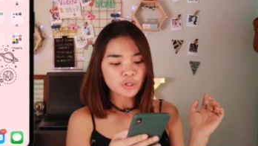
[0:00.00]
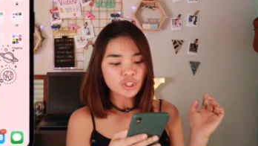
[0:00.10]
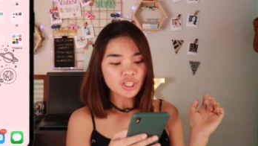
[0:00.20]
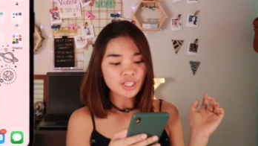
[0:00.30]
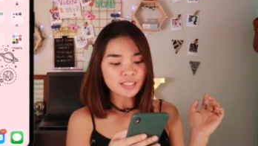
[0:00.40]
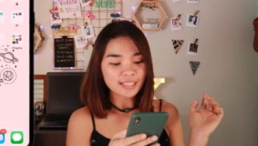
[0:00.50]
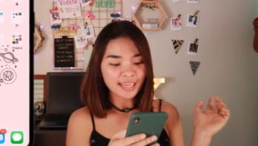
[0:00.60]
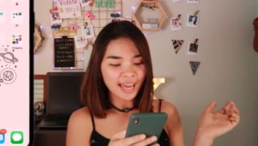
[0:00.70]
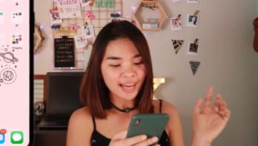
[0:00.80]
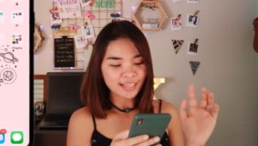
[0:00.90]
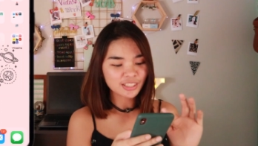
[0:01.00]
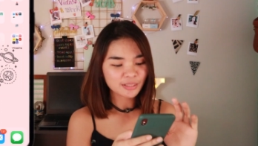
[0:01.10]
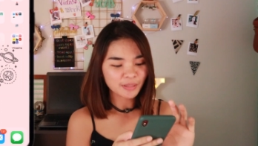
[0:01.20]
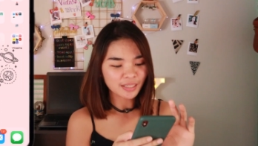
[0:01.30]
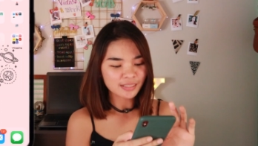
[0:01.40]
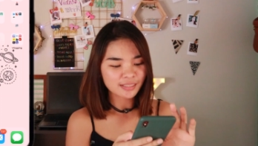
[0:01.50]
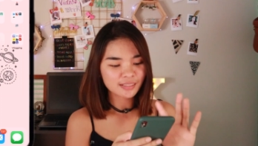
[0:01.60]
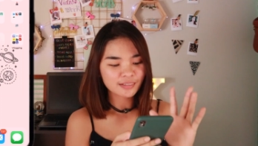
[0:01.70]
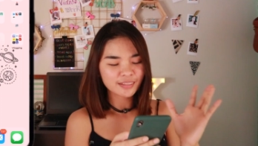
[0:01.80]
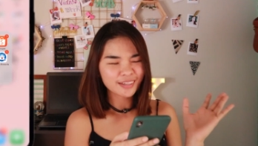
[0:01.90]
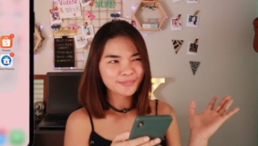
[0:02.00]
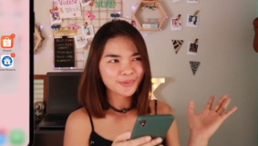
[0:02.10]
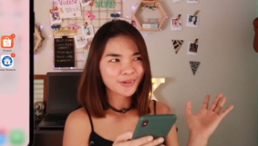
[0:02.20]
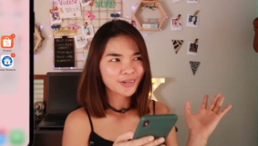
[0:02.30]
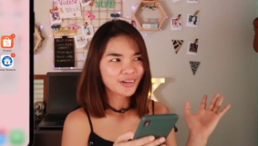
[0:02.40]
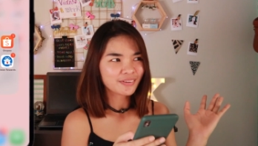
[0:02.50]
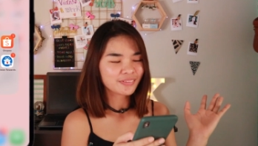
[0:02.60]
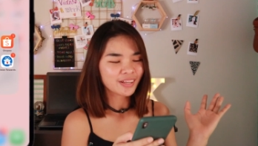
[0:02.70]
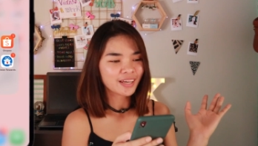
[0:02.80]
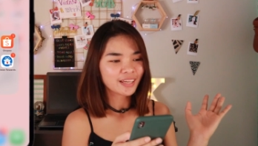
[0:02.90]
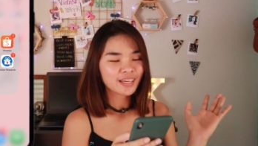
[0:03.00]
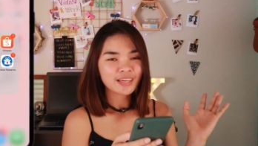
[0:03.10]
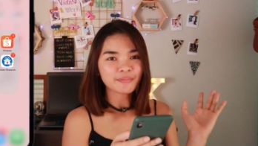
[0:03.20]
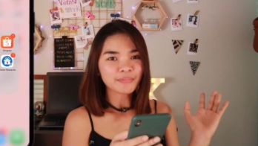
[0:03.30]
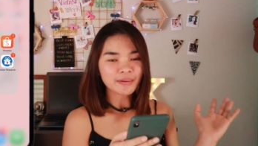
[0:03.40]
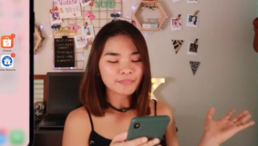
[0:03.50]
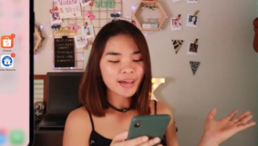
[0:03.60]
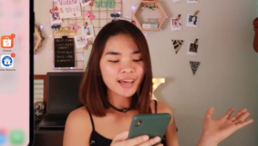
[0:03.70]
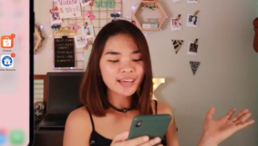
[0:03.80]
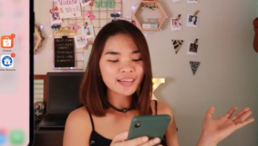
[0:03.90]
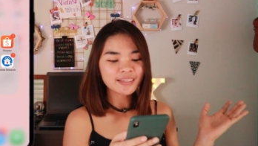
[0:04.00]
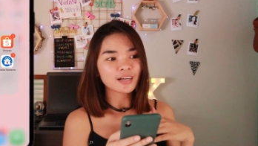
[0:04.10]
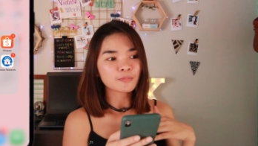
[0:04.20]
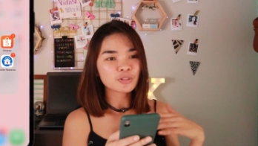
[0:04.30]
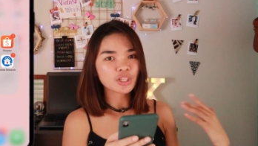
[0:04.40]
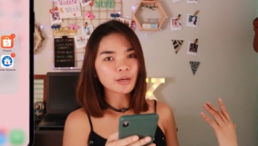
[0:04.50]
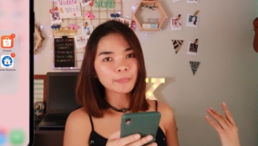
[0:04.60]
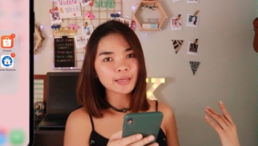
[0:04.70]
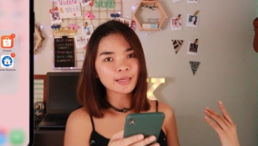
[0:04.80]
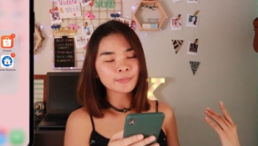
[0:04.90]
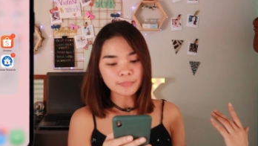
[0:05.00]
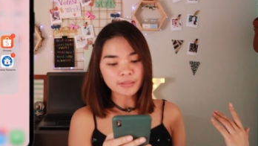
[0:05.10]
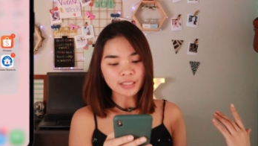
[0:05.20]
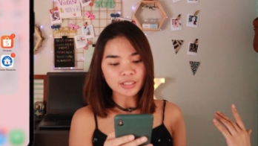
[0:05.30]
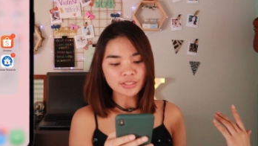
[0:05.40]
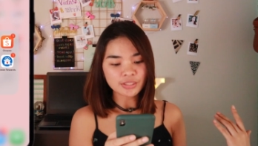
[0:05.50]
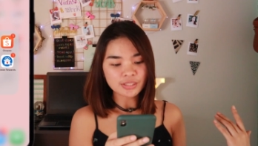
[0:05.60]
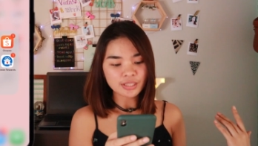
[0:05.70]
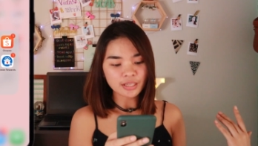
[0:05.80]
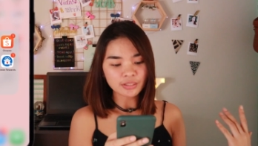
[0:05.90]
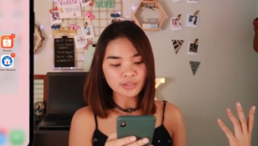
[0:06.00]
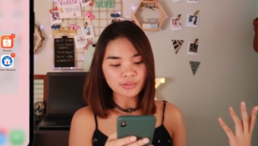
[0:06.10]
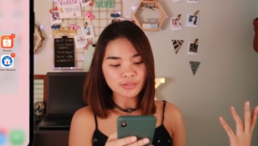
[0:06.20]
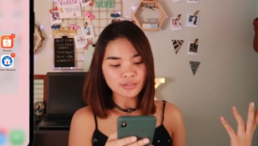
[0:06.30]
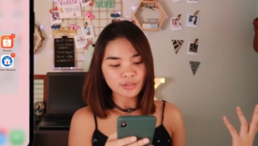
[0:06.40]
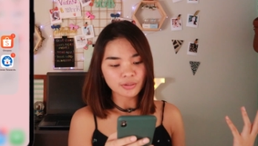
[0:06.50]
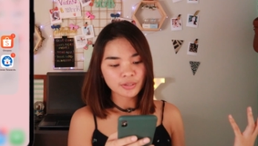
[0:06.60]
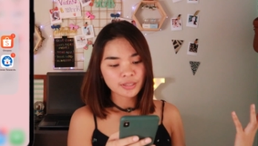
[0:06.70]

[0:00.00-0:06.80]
which is a cash, because these are like more of like my bank, um, shopping applications that I use. So